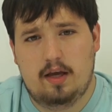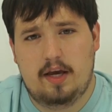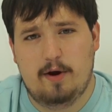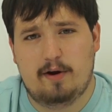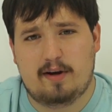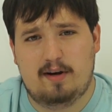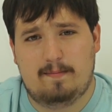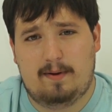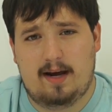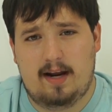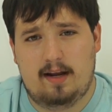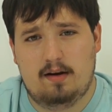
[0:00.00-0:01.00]
Here at Gundam
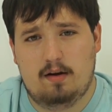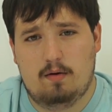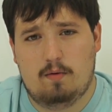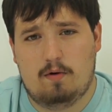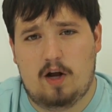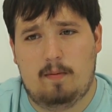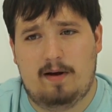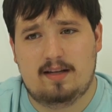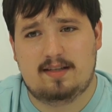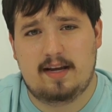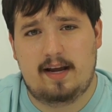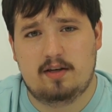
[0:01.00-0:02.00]
Planet, we're all about
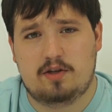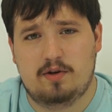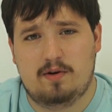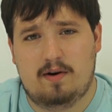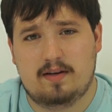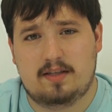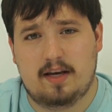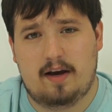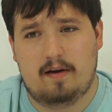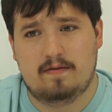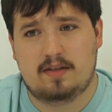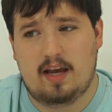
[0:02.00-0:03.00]
staying true to
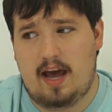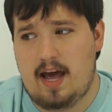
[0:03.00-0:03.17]
ourselves.